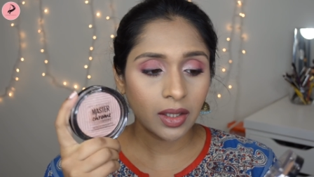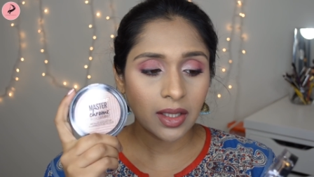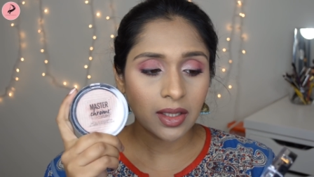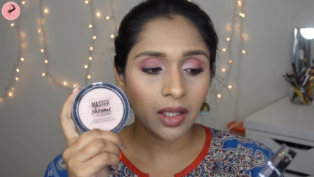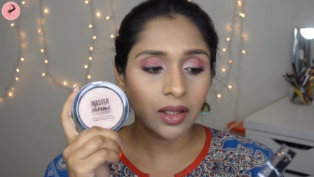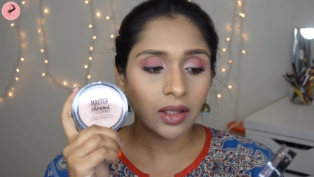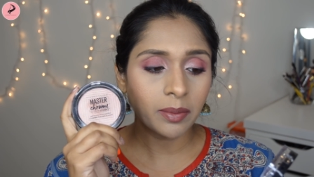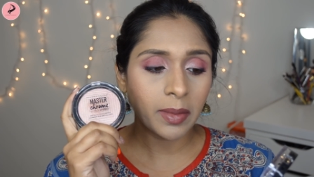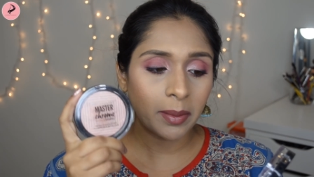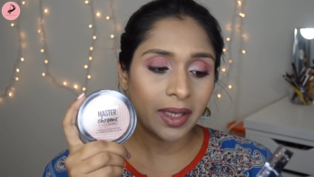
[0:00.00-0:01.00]
These are the
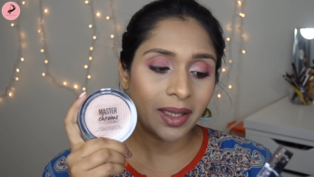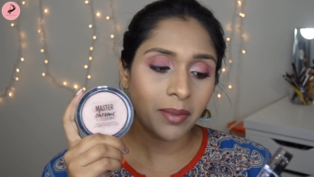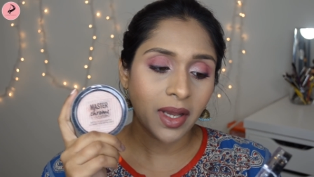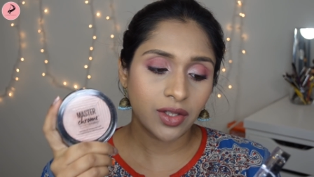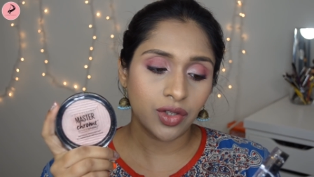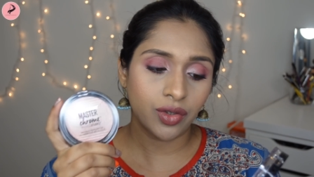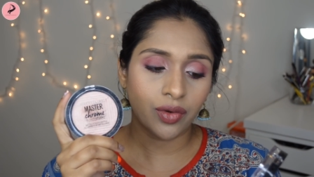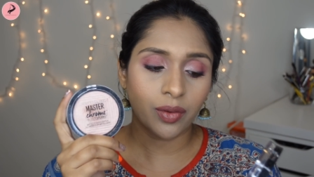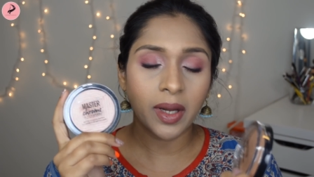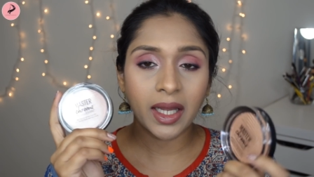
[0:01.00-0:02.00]
Maybelline Master
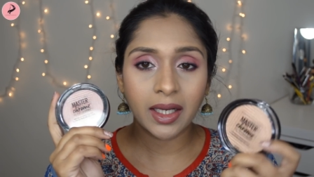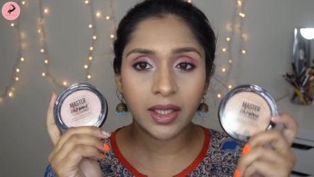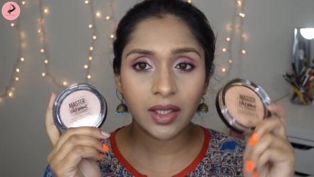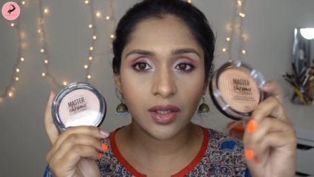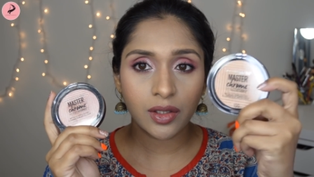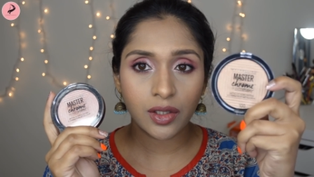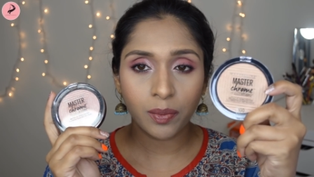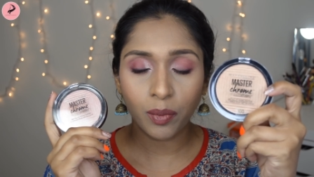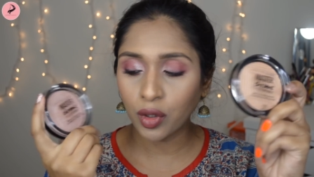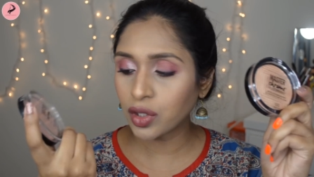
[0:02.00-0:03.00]
Chrome highlighters,
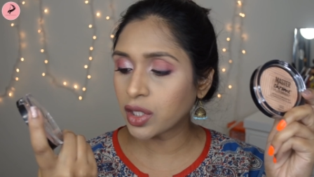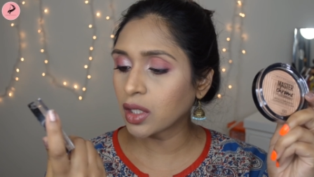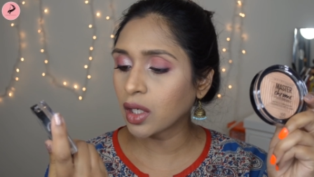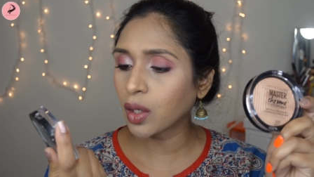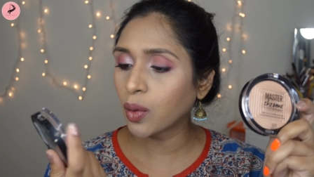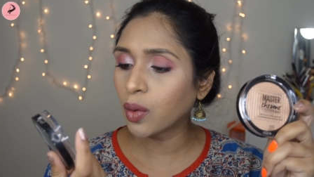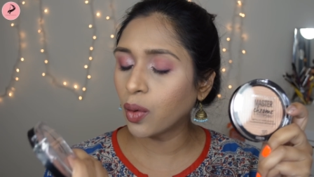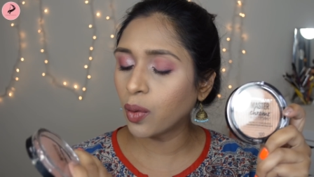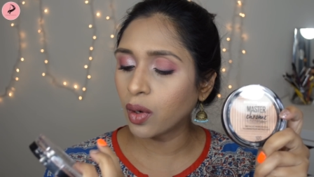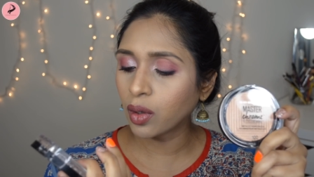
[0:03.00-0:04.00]
Molten
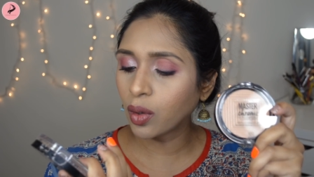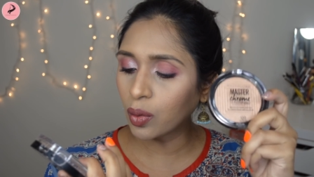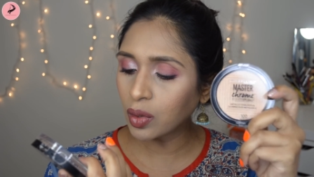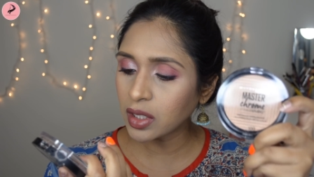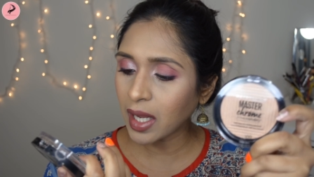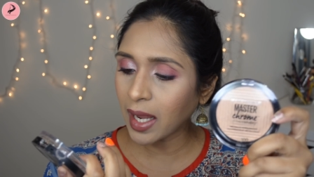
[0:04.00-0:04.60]
Glow Gold,